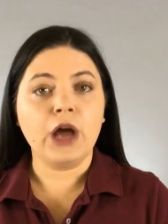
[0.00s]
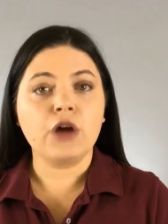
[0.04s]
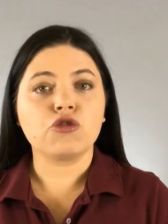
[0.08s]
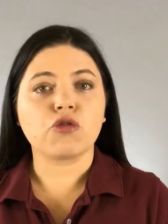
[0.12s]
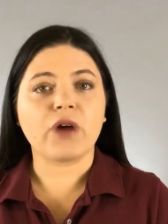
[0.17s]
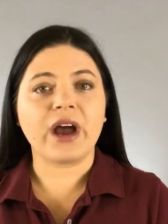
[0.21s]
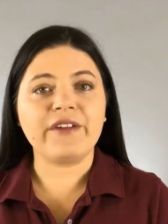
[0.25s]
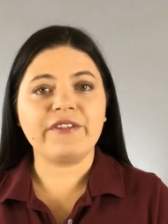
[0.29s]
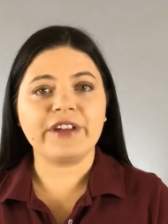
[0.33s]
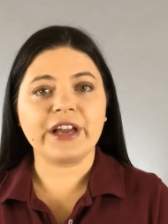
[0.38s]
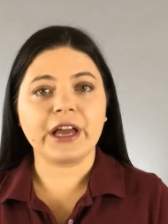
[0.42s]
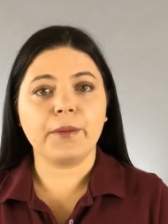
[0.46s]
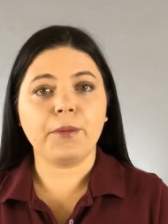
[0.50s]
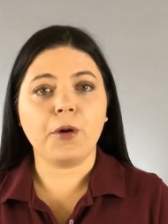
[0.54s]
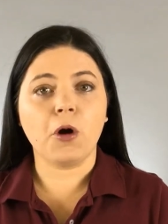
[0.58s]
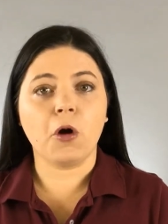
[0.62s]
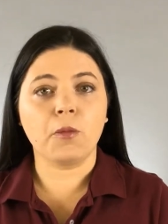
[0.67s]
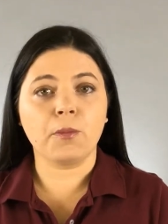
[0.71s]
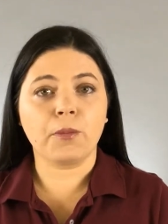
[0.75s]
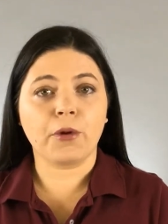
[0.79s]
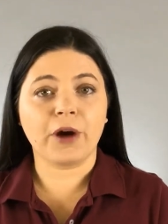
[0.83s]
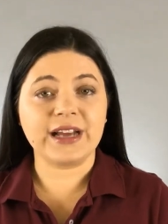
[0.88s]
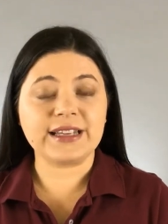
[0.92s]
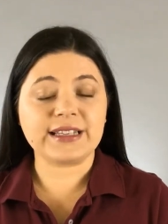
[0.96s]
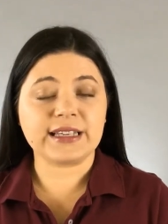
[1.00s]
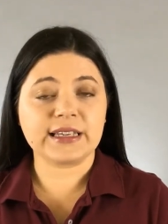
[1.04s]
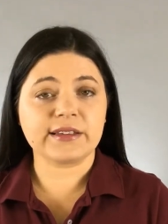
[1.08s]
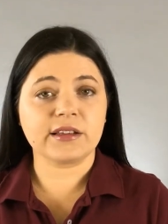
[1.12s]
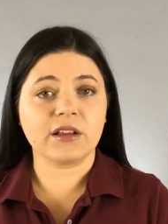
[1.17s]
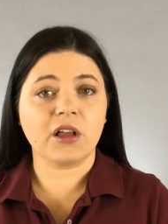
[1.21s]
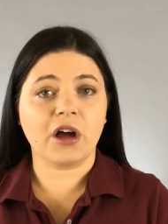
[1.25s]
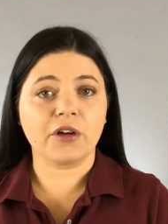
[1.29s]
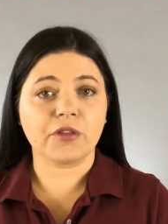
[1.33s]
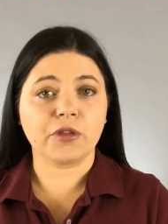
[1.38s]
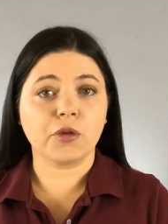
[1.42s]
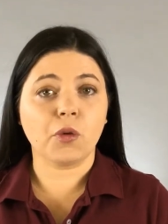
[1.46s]
driving up home prices
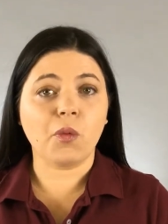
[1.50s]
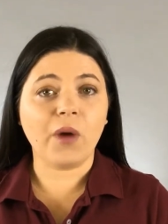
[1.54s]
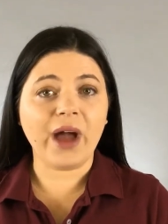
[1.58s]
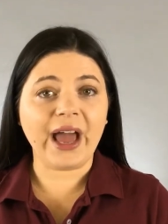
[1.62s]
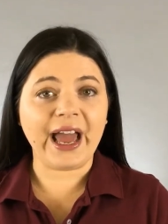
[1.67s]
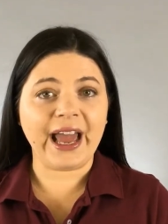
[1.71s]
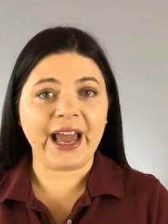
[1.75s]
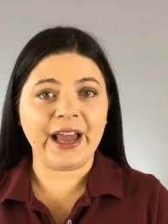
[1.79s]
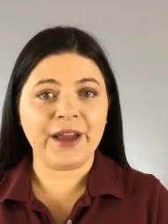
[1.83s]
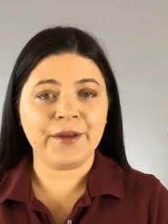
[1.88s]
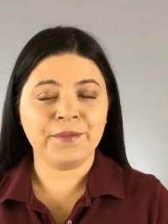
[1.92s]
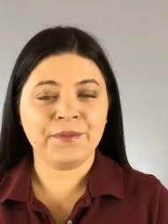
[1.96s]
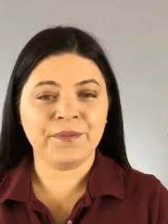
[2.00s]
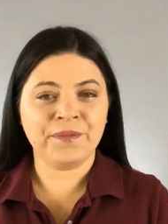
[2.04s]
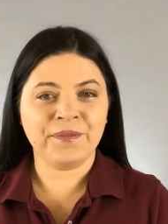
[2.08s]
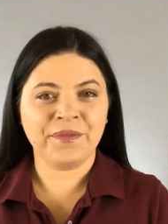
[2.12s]
along the way.